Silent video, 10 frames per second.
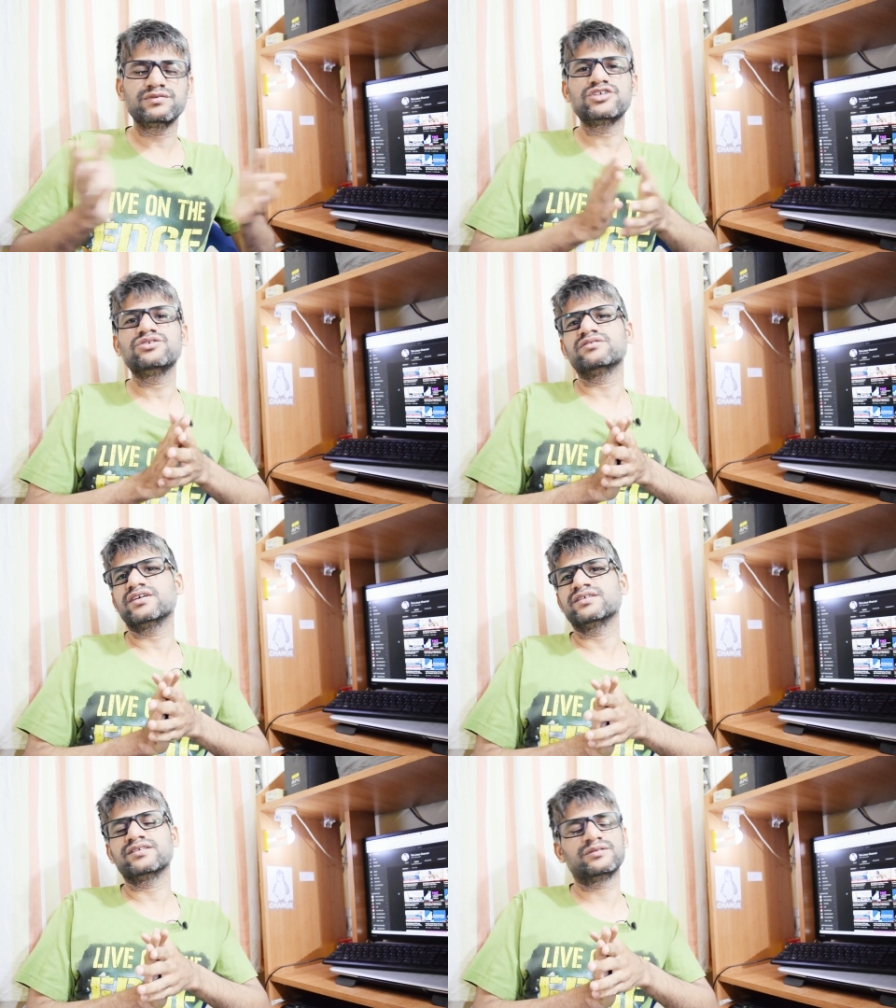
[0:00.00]
Vishnu
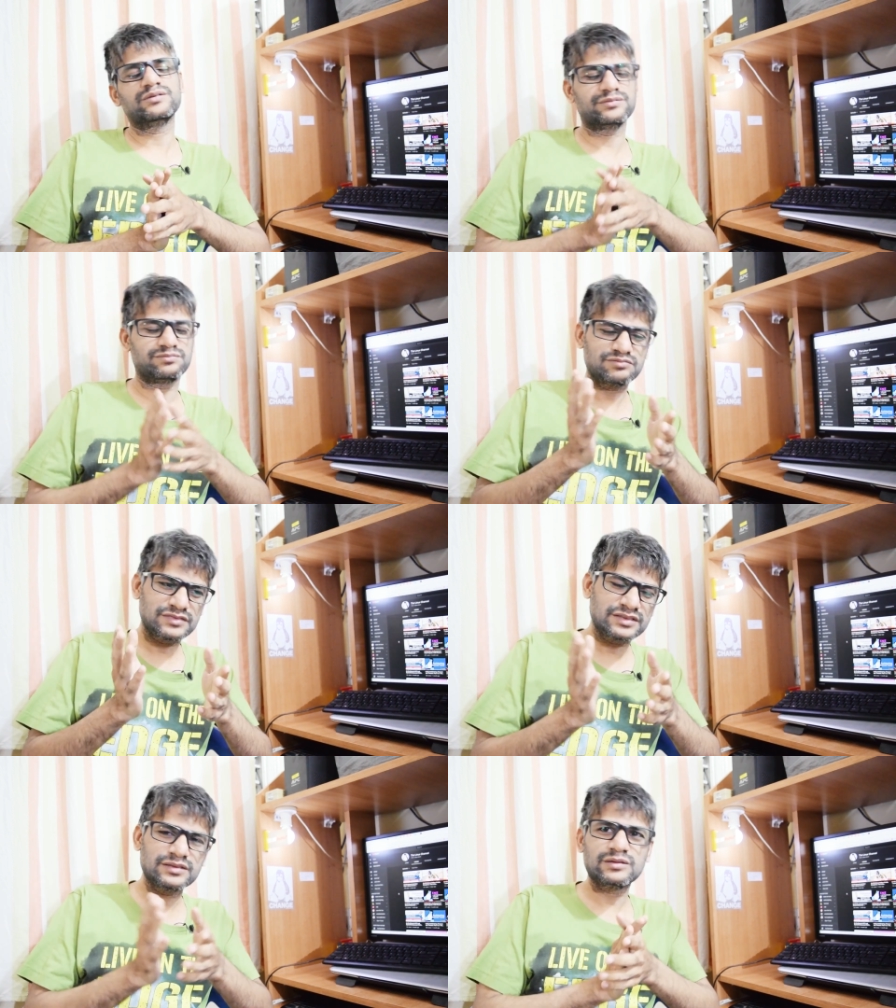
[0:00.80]
as such. So
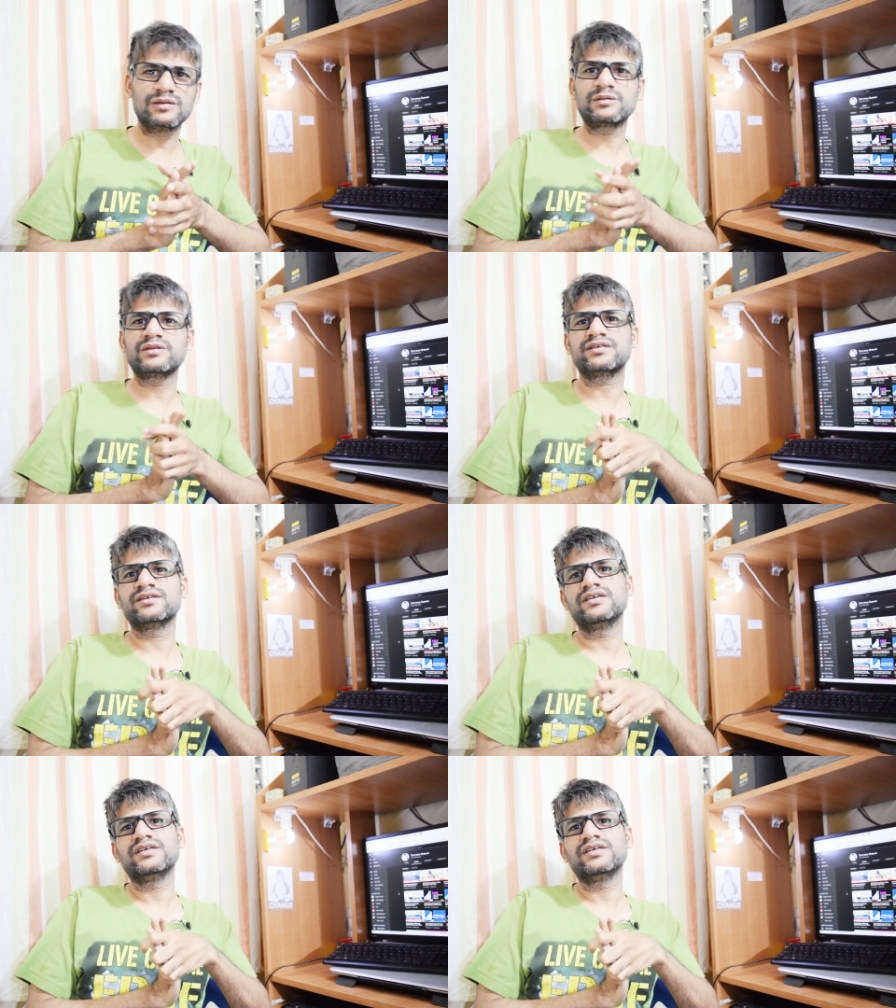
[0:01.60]
this is also there.